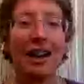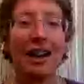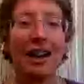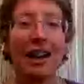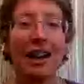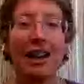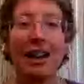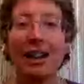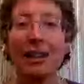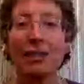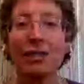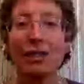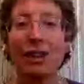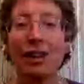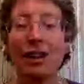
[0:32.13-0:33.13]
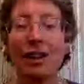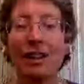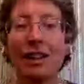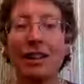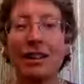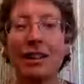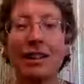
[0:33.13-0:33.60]
I have taught
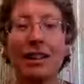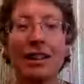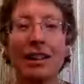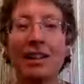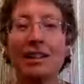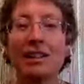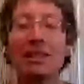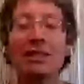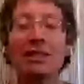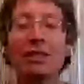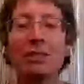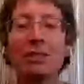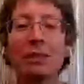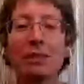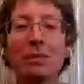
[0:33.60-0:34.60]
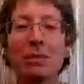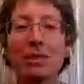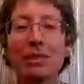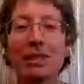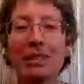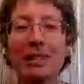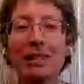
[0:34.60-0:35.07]
at Against the Stream
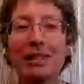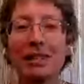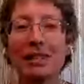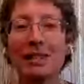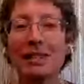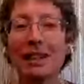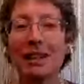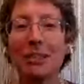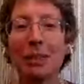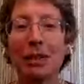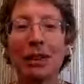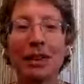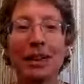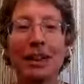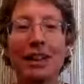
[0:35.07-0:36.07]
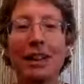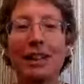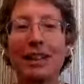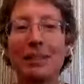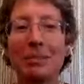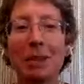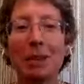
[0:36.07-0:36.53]
communities in Santa Monica
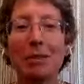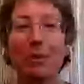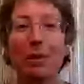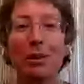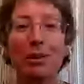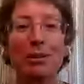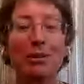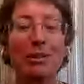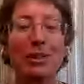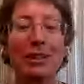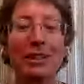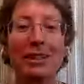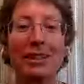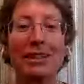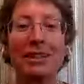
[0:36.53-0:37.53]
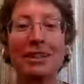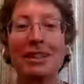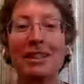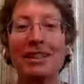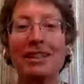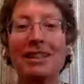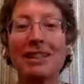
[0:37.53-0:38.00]
and Melrose, in
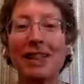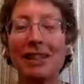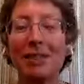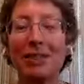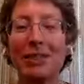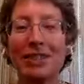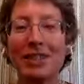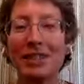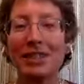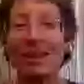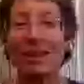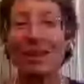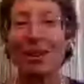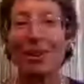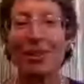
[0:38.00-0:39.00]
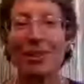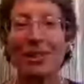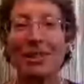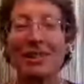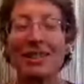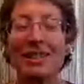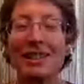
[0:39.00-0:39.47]
San Francisco,
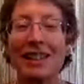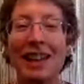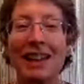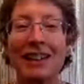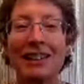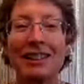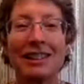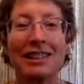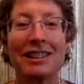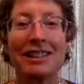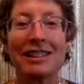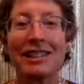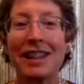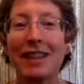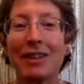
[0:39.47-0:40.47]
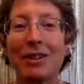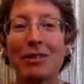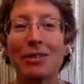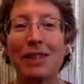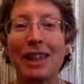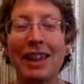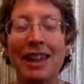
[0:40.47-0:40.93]
in Seattle, in San
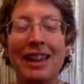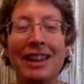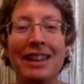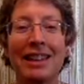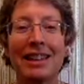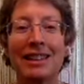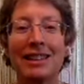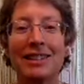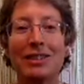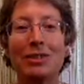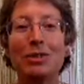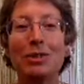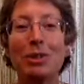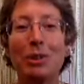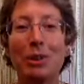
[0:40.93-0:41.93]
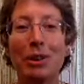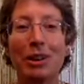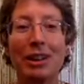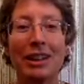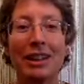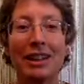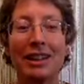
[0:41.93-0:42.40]
Jose, in New
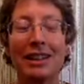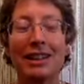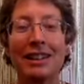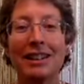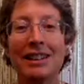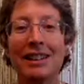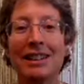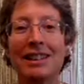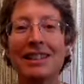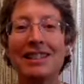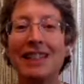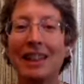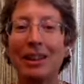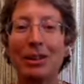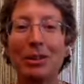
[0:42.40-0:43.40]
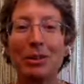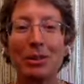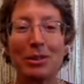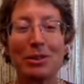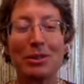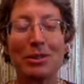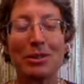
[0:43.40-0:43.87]
York, in Santa
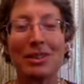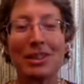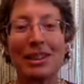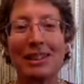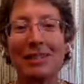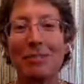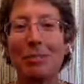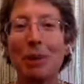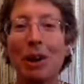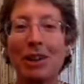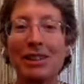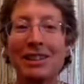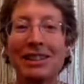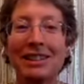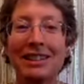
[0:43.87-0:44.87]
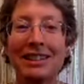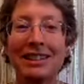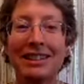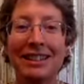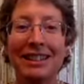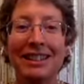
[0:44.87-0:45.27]
Cruz, in Boston.